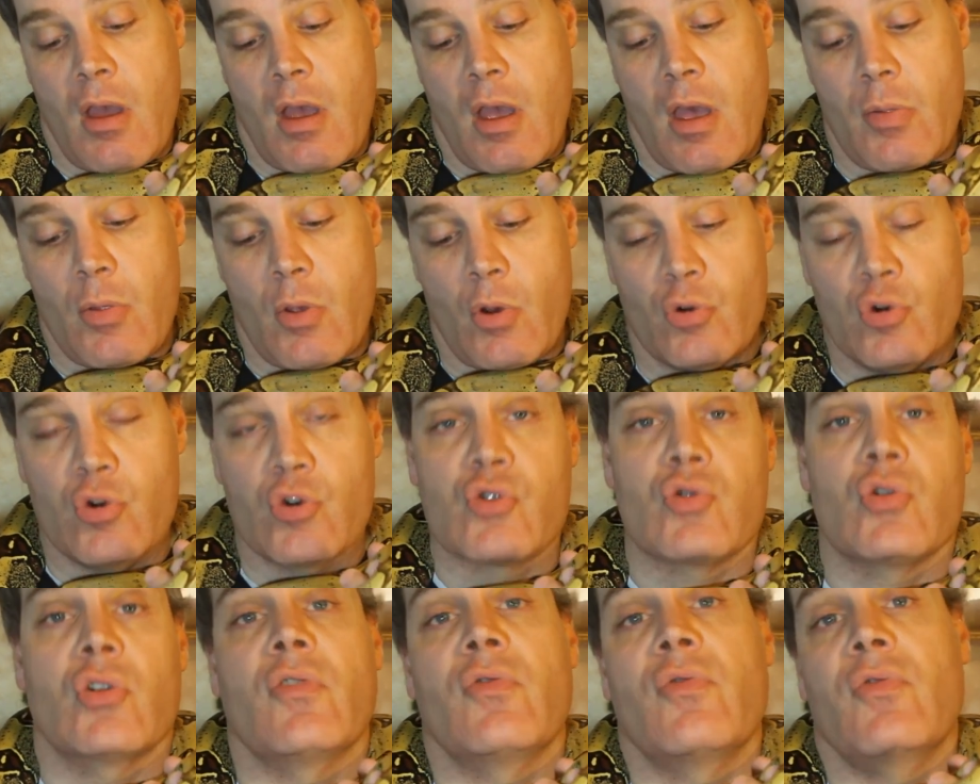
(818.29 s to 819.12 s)
and they'll
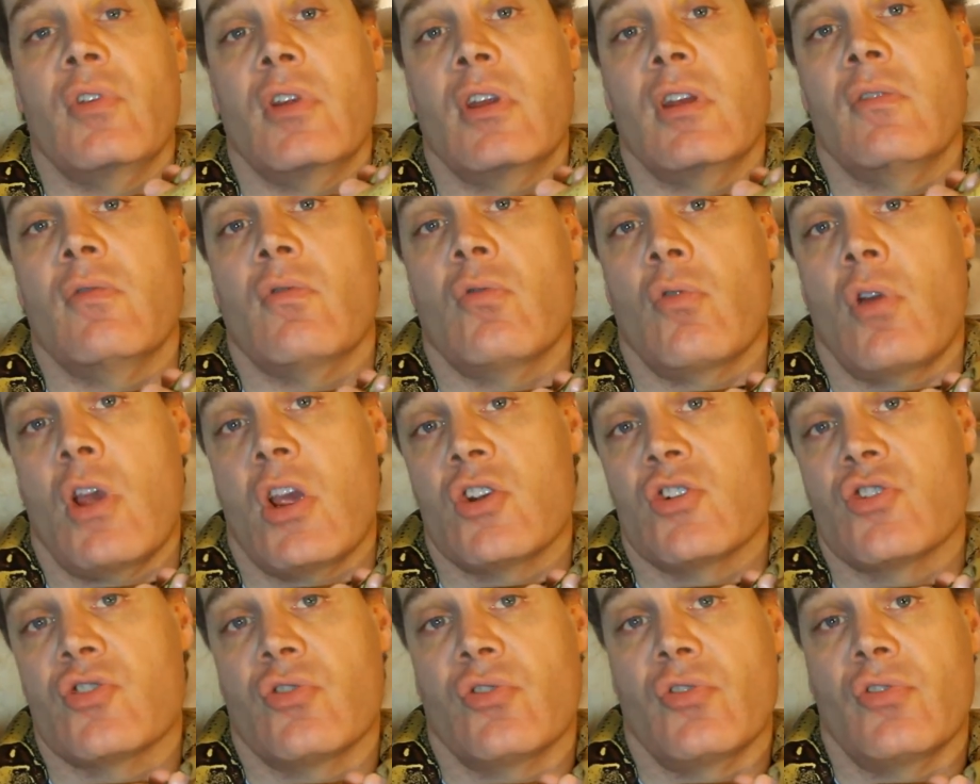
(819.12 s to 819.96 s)
usually feed
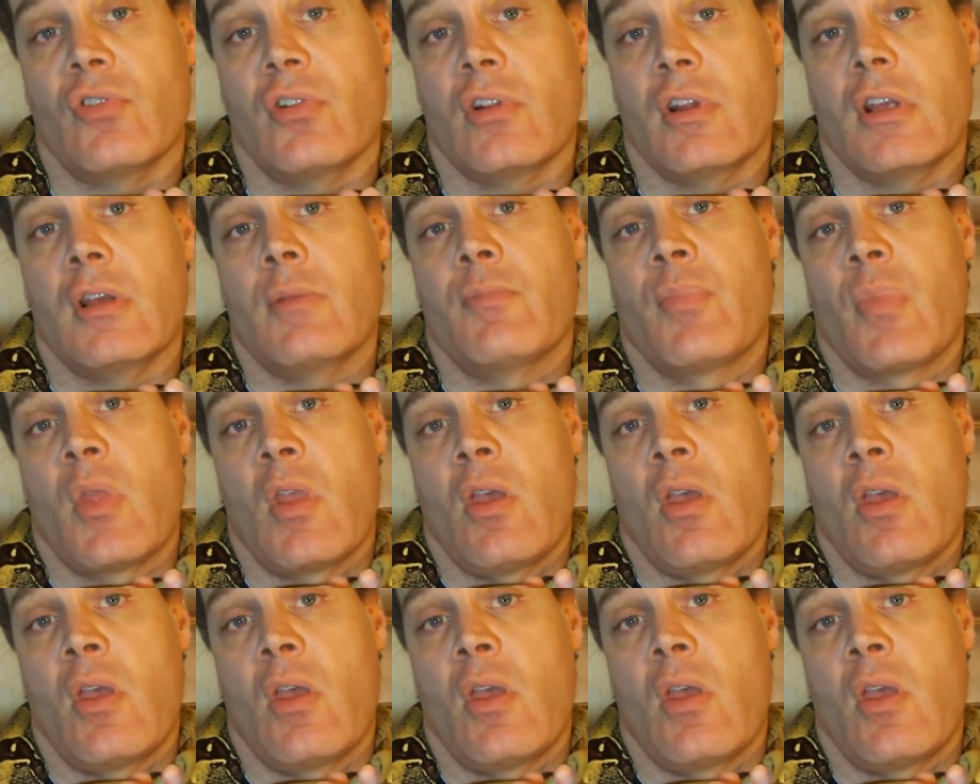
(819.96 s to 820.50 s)
voraciously